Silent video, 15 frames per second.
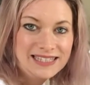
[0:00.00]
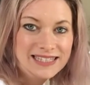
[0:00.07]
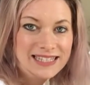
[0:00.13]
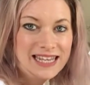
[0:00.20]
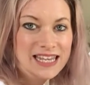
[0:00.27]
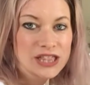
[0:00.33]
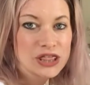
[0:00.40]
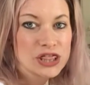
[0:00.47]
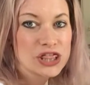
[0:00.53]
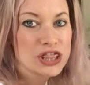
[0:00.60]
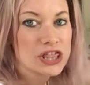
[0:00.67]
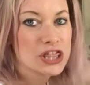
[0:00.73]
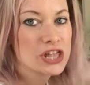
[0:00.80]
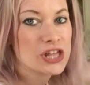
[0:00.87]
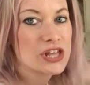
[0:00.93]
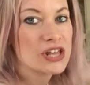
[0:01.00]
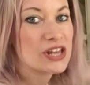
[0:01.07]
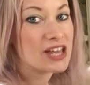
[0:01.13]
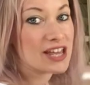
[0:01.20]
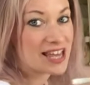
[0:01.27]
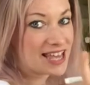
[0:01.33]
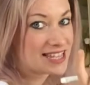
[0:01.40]

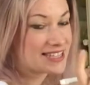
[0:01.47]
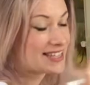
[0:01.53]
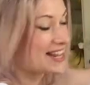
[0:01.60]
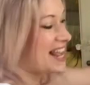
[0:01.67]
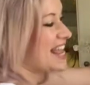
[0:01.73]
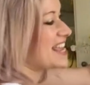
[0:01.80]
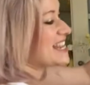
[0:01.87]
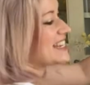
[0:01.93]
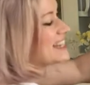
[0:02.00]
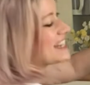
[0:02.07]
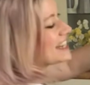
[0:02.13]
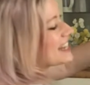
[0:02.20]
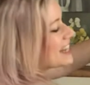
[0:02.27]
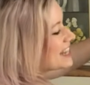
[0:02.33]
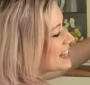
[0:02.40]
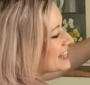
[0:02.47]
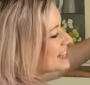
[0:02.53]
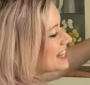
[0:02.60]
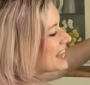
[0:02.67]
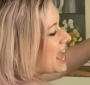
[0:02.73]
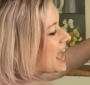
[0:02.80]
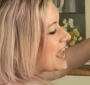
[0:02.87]
It's an 8.
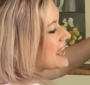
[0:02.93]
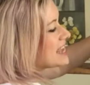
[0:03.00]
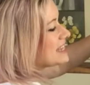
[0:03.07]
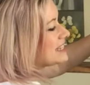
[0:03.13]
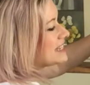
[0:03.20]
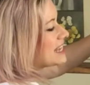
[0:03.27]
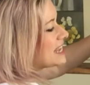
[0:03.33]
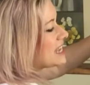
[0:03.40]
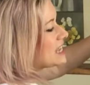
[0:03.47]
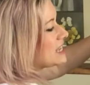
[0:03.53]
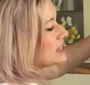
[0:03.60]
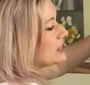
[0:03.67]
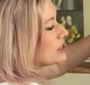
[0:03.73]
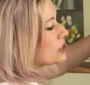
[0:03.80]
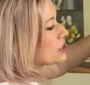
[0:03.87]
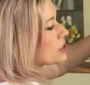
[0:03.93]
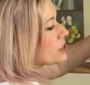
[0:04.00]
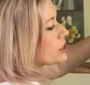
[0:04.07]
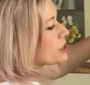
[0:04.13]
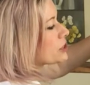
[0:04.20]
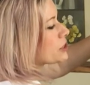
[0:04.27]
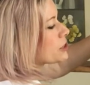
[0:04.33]
The
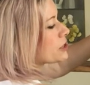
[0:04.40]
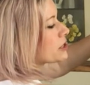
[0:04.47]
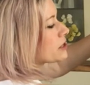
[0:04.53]
18th